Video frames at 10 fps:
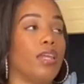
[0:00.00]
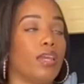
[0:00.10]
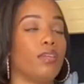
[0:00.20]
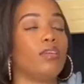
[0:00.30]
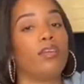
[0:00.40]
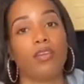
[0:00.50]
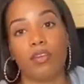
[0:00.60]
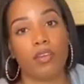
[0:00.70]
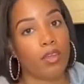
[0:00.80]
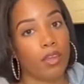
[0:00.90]
like,
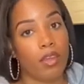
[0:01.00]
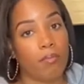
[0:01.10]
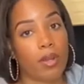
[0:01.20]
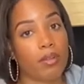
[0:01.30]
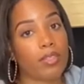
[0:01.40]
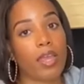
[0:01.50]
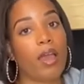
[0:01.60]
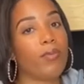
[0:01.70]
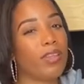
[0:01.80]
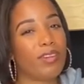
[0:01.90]
but I was like,
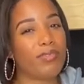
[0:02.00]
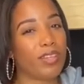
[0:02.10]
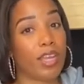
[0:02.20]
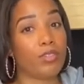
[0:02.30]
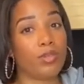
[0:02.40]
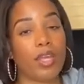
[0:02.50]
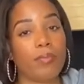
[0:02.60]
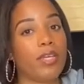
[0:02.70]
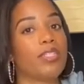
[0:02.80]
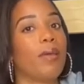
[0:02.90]
I really don't feel like doing that
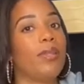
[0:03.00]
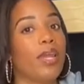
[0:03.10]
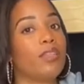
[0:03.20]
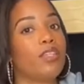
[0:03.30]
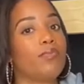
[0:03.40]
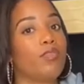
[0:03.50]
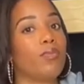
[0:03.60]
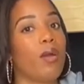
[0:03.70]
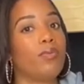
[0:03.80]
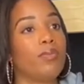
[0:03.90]
because I've been at this for
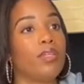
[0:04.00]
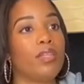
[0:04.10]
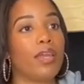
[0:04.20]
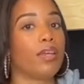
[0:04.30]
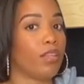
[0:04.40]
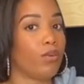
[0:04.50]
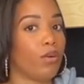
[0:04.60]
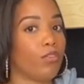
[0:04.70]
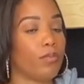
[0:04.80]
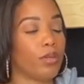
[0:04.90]
probably like a little
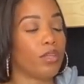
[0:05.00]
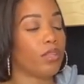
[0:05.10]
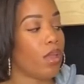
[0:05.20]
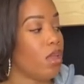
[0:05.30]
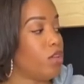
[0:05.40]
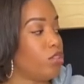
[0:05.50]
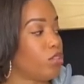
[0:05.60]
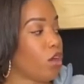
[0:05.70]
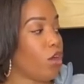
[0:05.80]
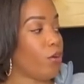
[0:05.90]
over a month.
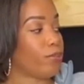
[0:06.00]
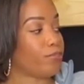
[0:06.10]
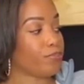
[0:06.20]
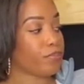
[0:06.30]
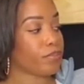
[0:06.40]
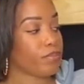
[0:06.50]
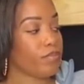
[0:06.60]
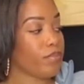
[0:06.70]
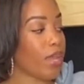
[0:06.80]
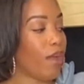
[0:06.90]
So
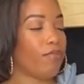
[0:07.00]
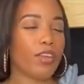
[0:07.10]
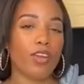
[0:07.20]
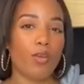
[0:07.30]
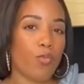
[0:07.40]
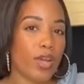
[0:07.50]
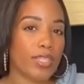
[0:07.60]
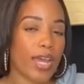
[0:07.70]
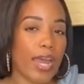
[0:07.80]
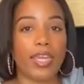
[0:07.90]
I figured
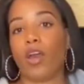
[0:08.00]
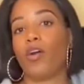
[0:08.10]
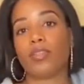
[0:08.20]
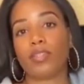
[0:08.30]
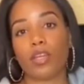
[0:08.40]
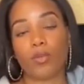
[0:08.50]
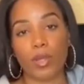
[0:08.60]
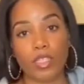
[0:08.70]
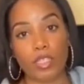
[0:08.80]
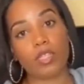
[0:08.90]
once I get all the
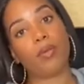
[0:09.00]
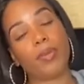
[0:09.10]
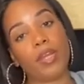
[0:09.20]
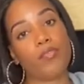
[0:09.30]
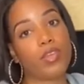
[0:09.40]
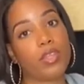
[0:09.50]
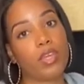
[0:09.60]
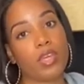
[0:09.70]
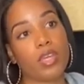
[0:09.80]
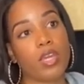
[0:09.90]
decorations up and
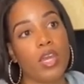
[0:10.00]
everything,